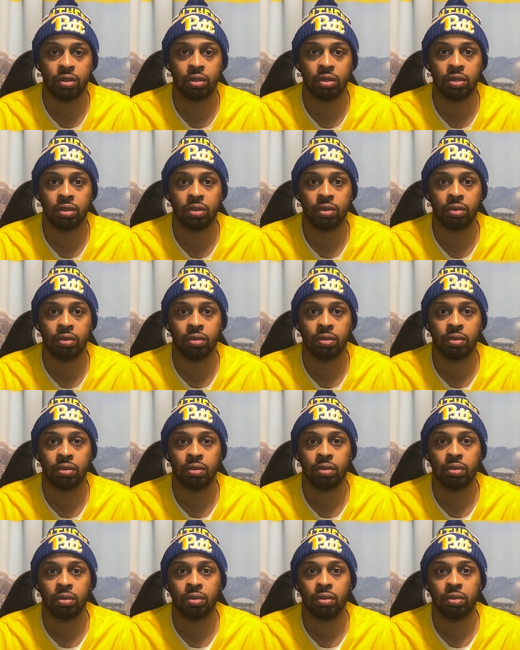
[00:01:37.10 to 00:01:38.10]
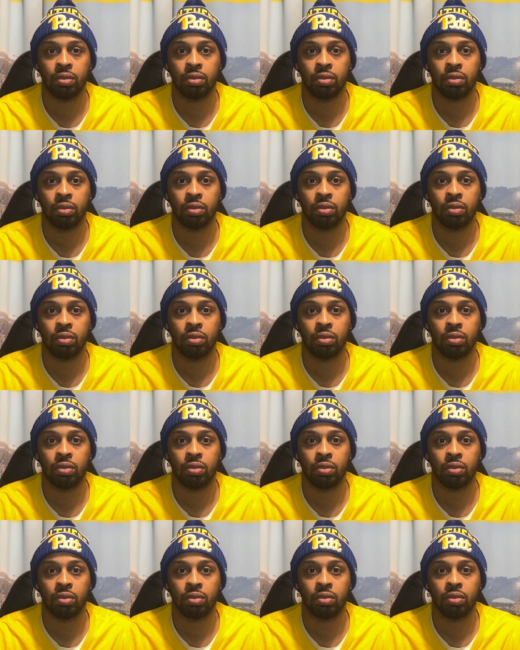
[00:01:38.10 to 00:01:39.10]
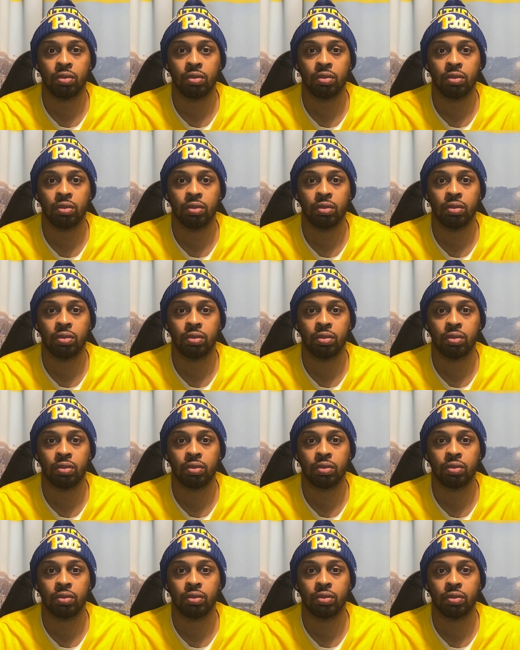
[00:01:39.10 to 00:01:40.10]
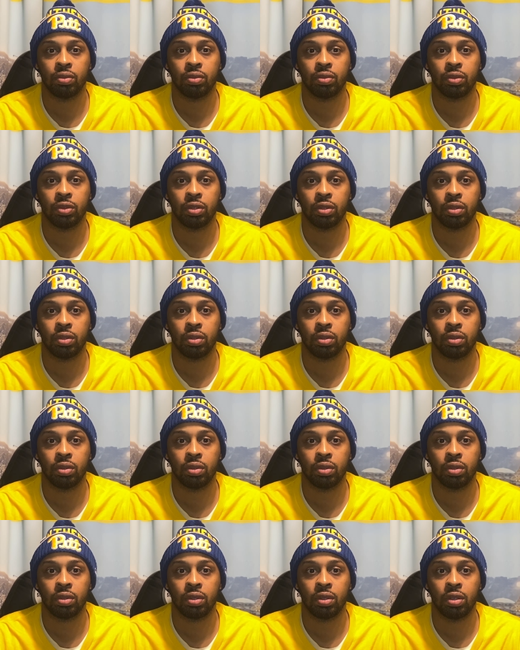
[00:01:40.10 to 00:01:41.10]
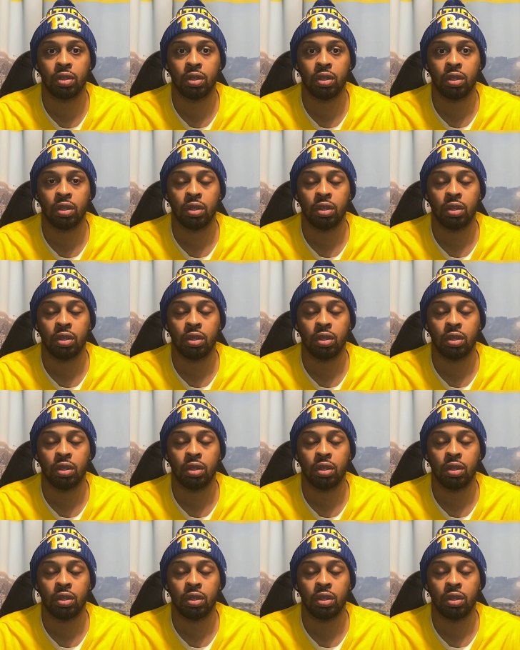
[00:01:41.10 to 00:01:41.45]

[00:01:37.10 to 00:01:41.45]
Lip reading: Nothing is said.